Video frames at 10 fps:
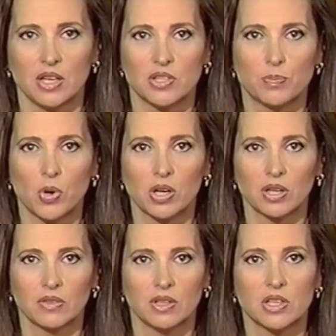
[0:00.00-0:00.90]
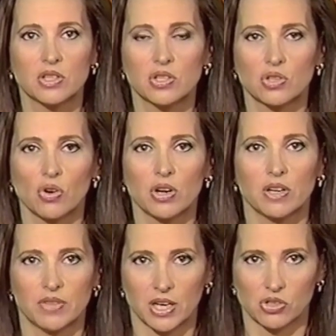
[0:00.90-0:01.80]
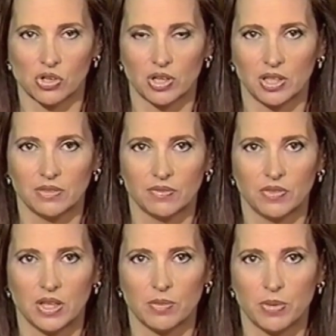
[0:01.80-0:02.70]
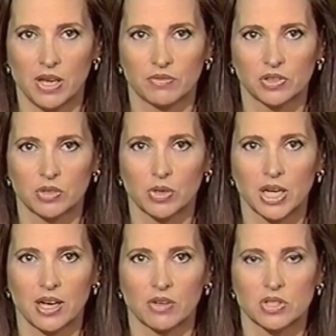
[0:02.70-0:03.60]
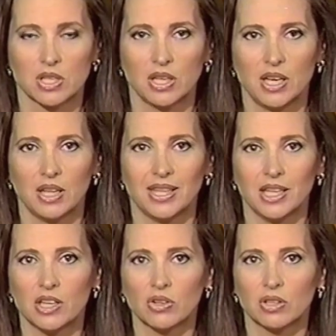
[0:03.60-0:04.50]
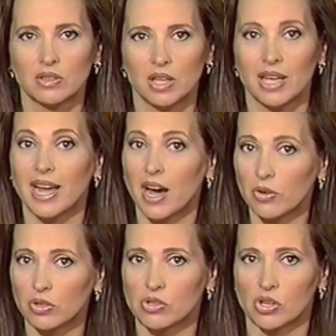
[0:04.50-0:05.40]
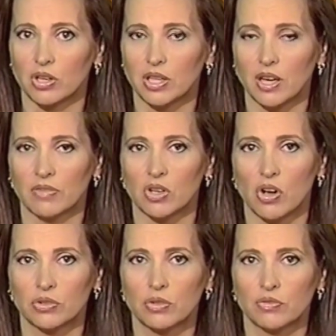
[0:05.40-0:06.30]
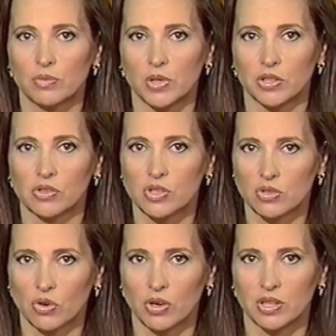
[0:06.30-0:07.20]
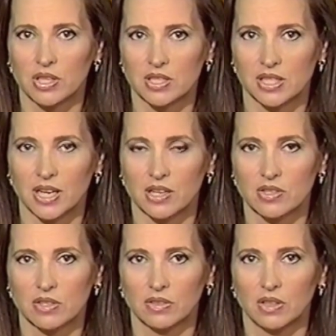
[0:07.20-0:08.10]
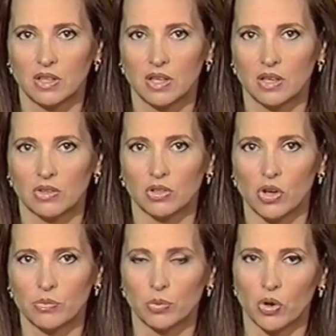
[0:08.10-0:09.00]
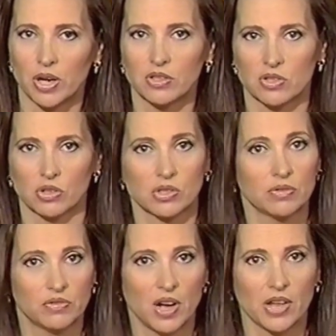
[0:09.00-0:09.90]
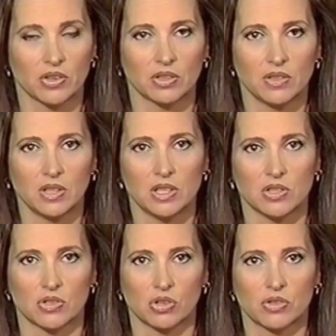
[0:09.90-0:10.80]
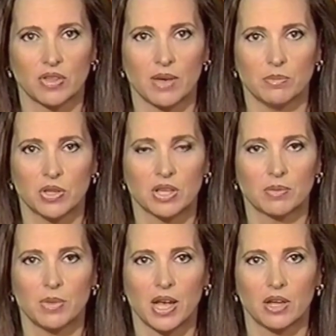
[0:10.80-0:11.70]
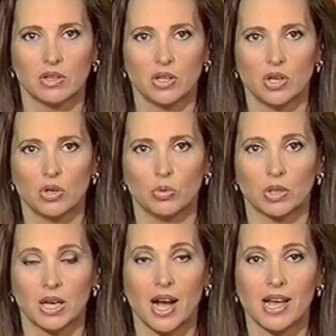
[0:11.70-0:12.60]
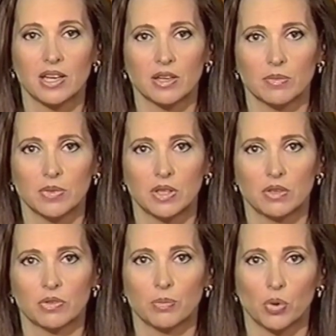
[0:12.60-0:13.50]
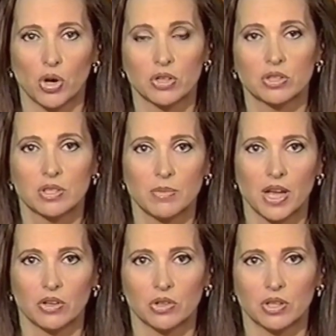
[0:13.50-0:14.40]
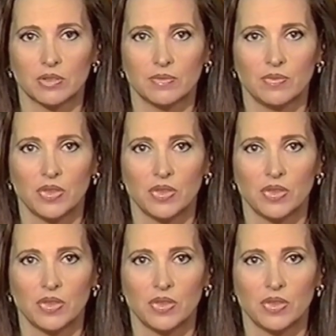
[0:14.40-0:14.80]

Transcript: His book is the story of that journey, and it painfully recounts the inner and outer journey of an all-too-familiar story these days. The lone boy in search of father, in search of that mythic man who will guide him from boyhood to manhood.